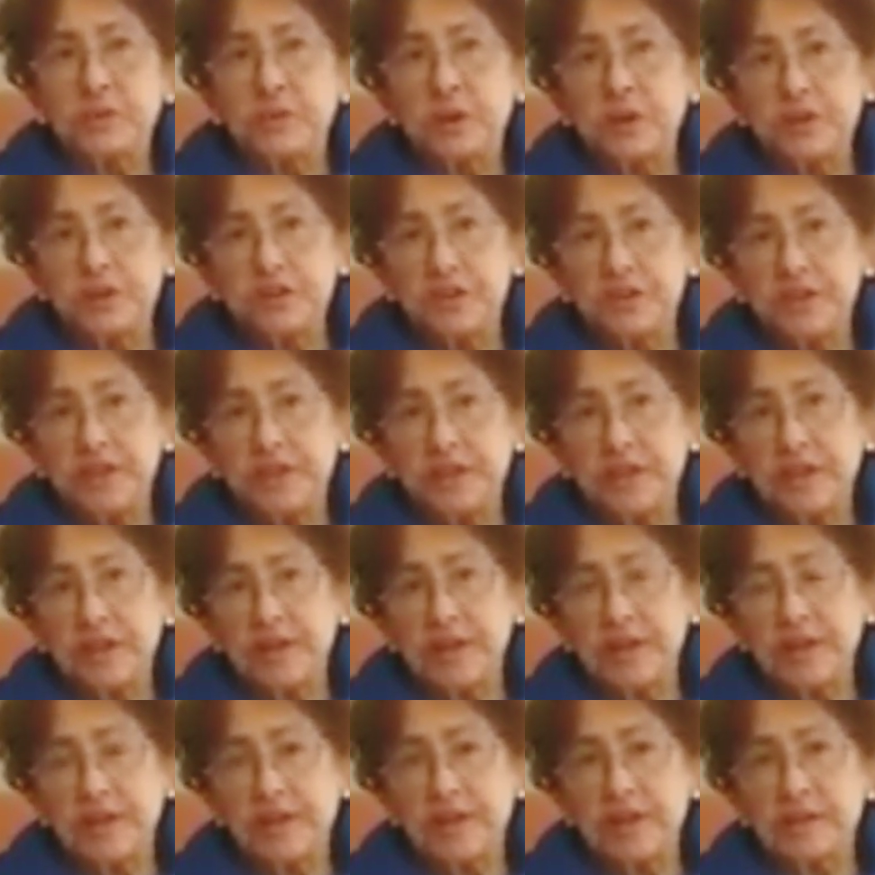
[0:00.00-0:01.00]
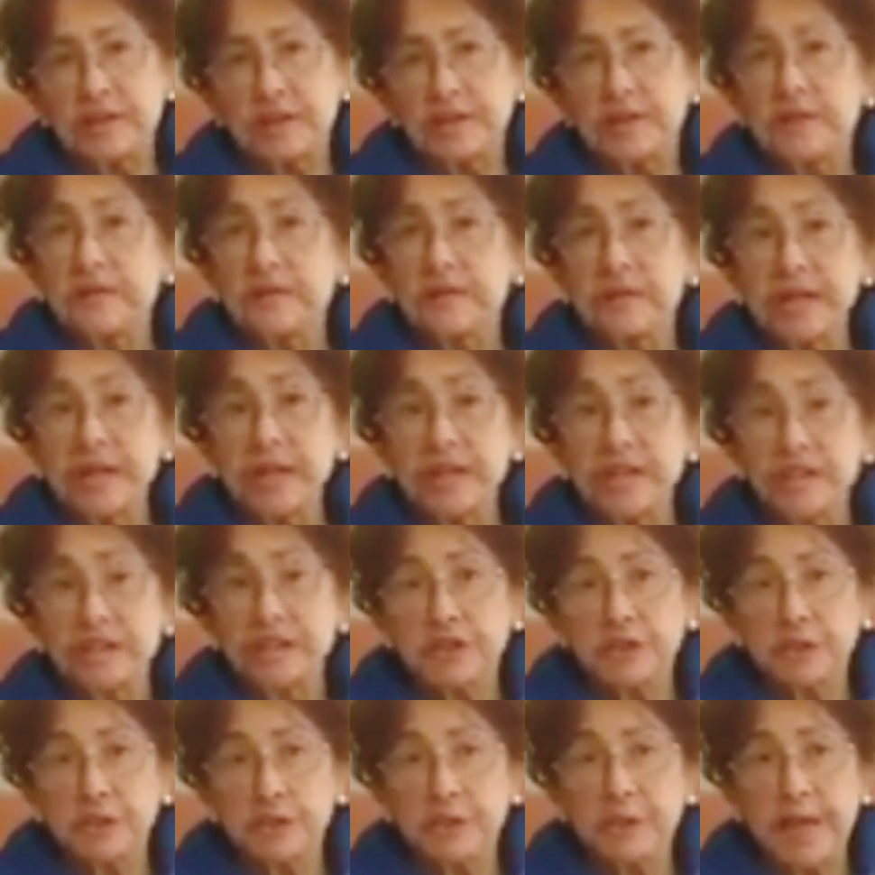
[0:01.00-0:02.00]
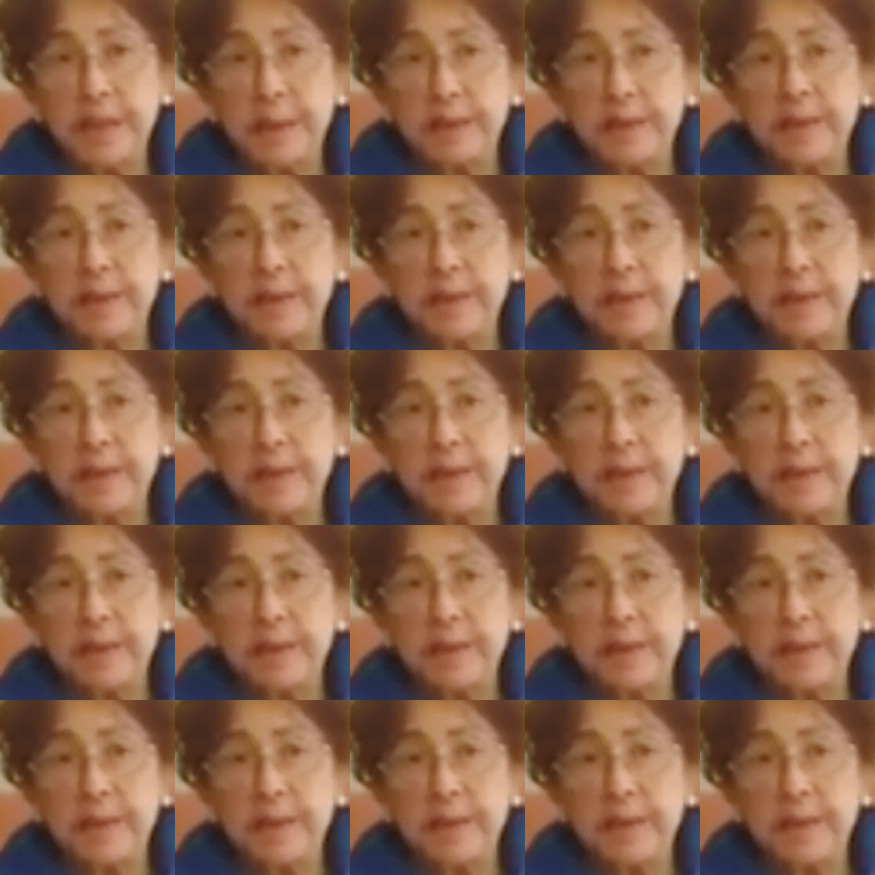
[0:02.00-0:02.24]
was revealed through them.